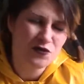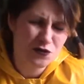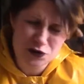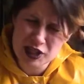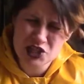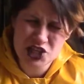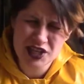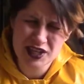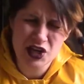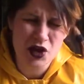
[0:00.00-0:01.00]

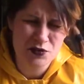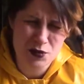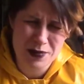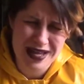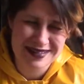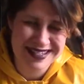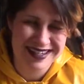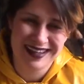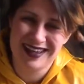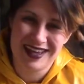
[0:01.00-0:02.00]
fridging
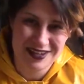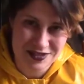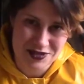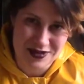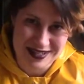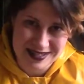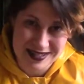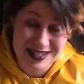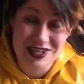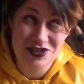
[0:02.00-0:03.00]
romantic
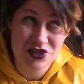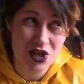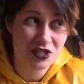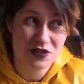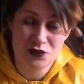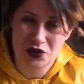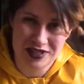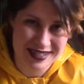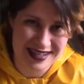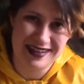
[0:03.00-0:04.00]
interests just for
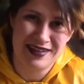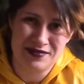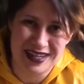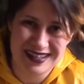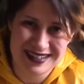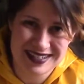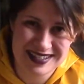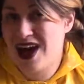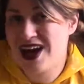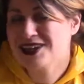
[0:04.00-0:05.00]
the sake of
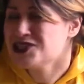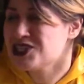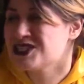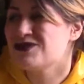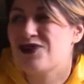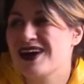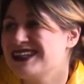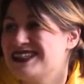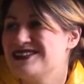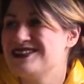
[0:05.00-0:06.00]
it. I just
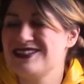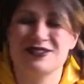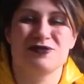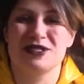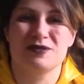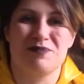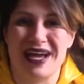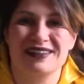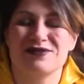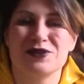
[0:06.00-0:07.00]
find it
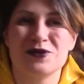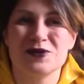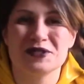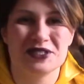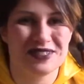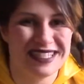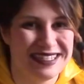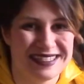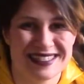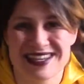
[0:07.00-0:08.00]
disrespectful to
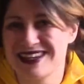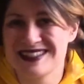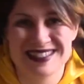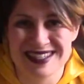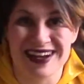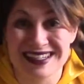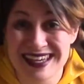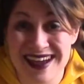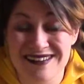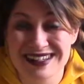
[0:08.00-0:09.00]
these side
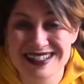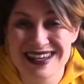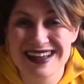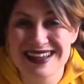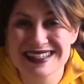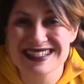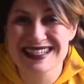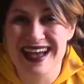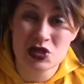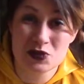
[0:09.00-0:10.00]

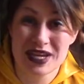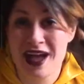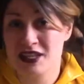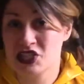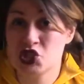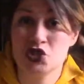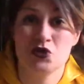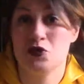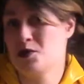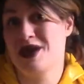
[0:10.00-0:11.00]
characters. So we had
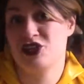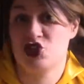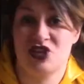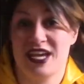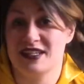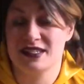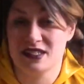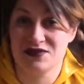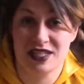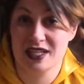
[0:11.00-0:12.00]
2 major
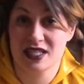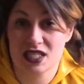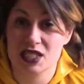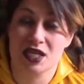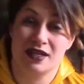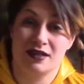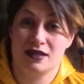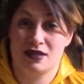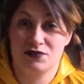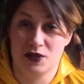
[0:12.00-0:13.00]
cases of this
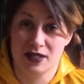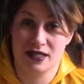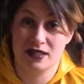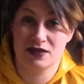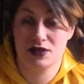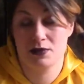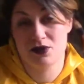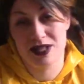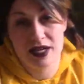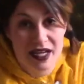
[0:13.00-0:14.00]
in the first season of the
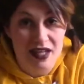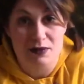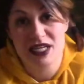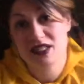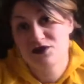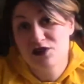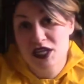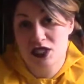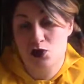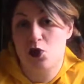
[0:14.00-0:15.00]
Umbrella Academy. The
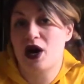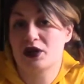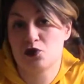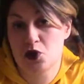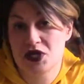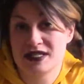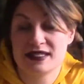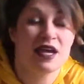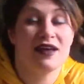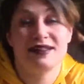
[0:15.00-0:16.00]
first one
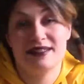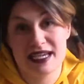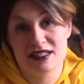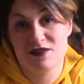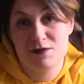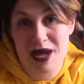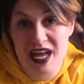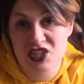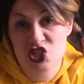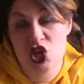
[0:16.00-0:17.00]
was Detective
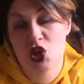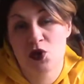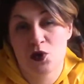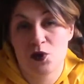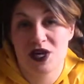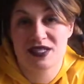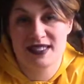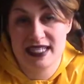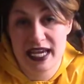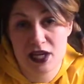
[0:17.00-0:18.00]
Patch, who
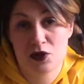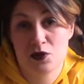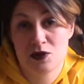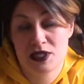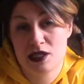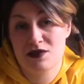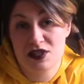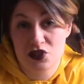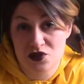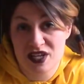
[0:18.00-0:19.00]
was Diego's love
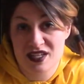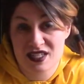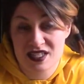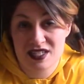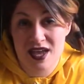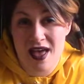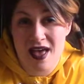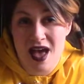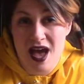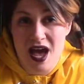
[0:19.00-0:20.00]
interest,
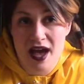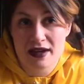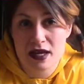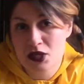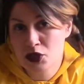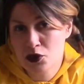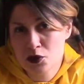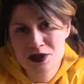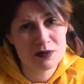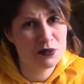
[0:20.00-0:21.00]
and who
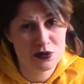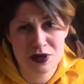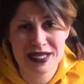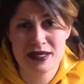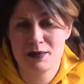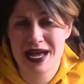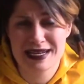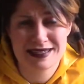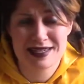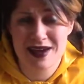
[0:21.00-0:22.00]
was a pretty
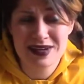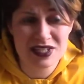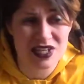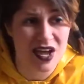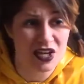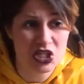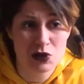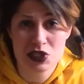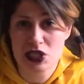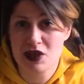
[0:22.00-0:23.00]
badass character. She
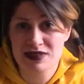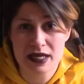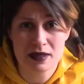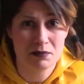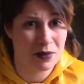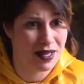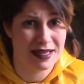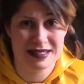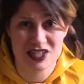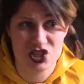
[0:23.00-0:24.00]
was a lovely
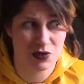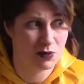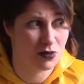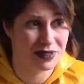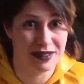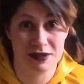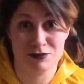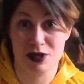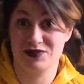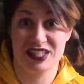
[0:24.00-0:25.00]
person. She was probably
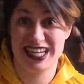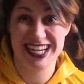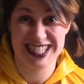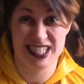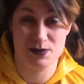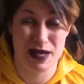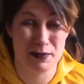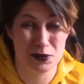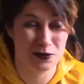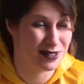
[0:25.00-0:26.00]
not one of the nicest
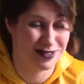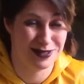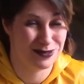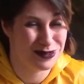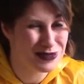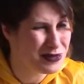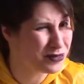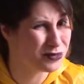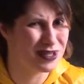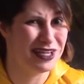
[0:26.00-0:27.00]
people. This is
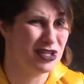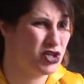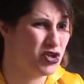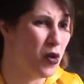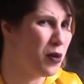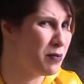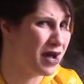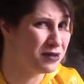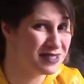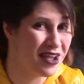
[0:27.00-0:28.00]
not really a show
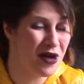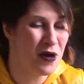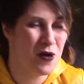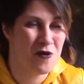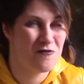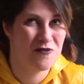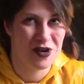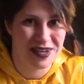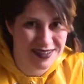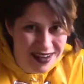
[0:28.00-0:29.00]
about
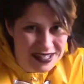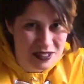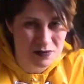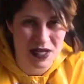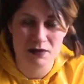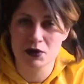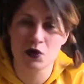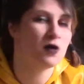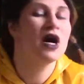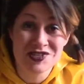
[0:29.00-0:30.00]
very nice people.